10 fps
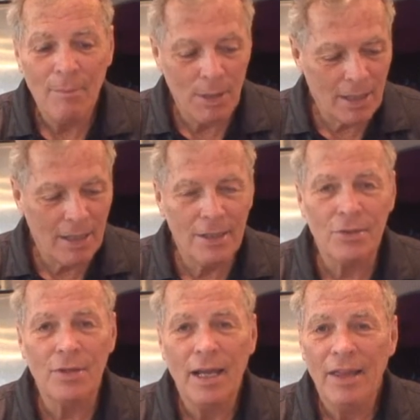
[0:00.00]

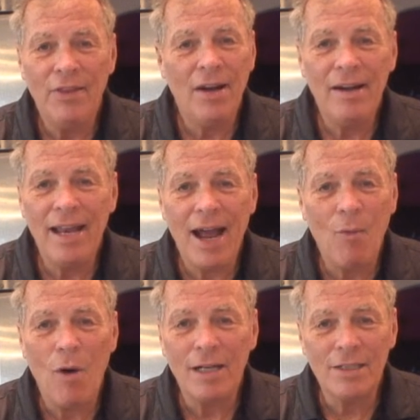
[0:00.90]
because they're not
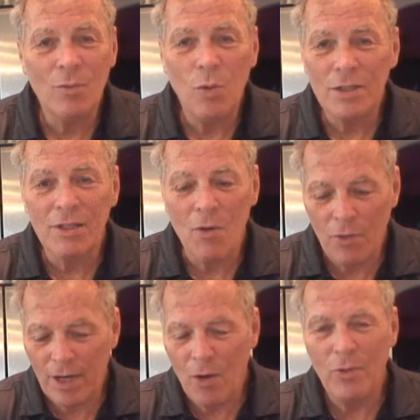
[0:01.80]
watching what's
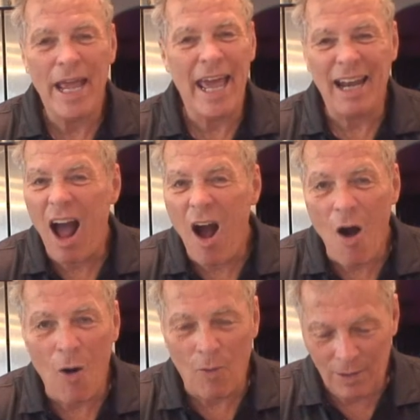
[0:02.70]
going on at
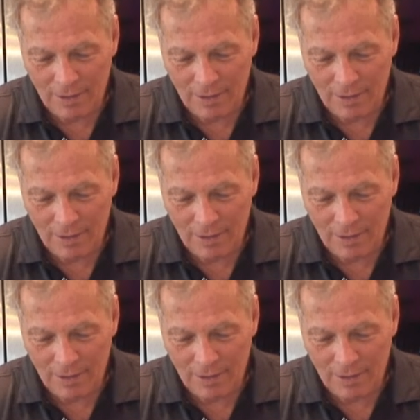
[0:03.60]
all.